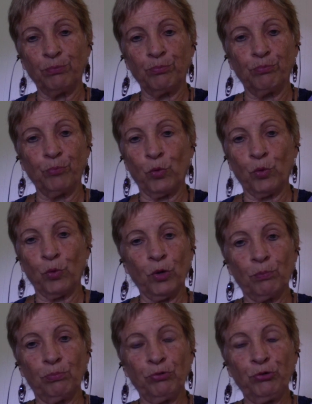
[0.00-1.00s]
or where
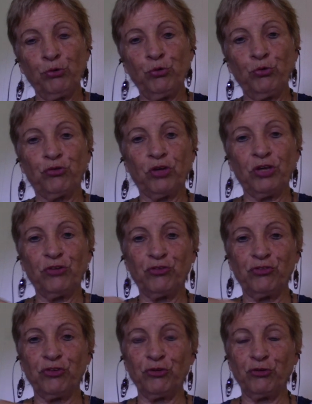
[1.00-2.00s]
blue
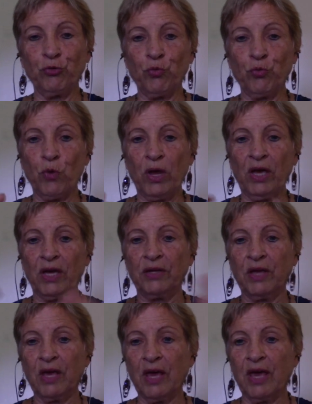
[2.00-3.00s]
changes into red.
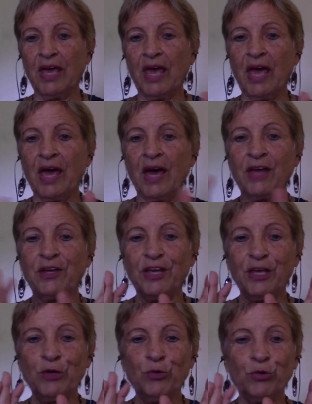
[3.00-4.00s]
And
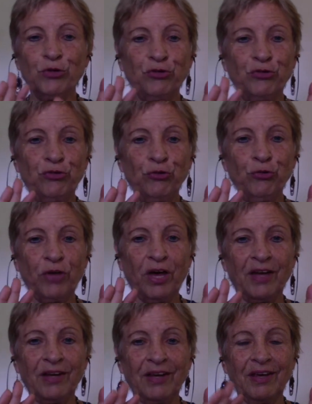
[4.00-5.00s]
in order to do
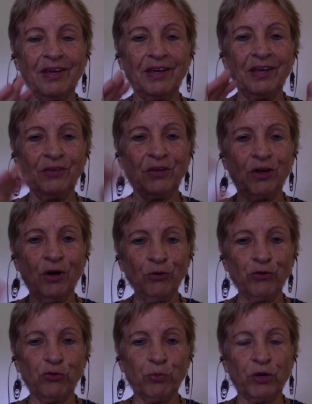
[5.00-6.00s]
that, in the color
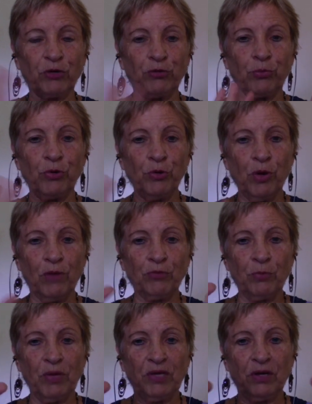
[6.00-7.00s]
spectrum, you have to
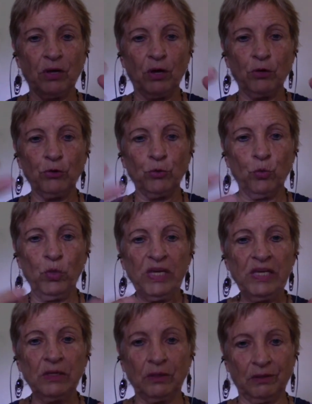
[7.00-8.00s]
make a color
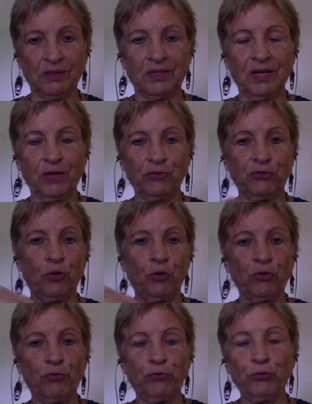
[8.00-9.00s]
wheel. It has to go
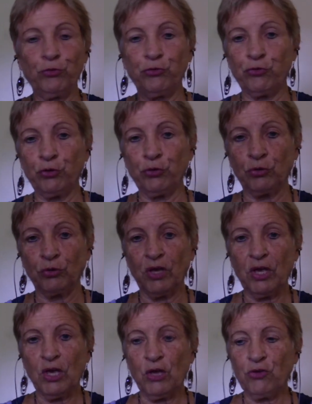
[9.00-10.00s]
in a full circle.
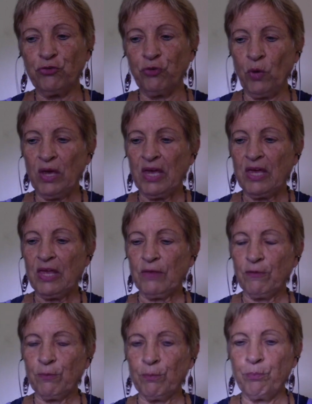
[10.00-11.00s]
So
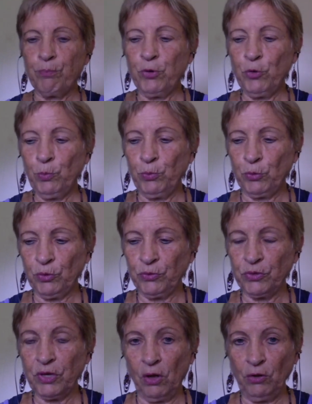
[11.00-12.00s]
purple,
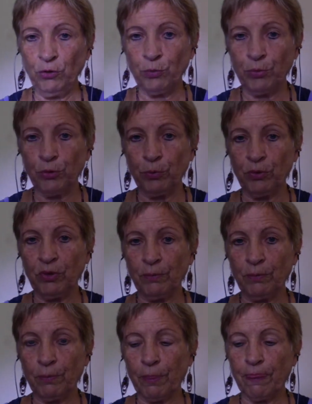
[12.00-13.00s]
the color purple,
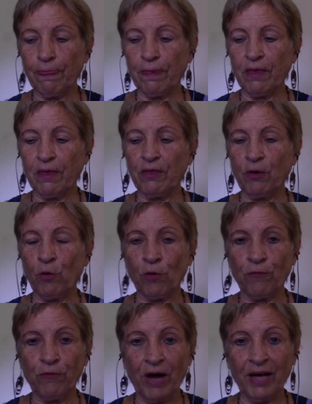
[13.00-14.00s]

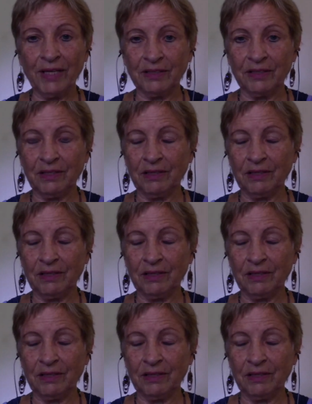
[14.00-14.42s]
or violet,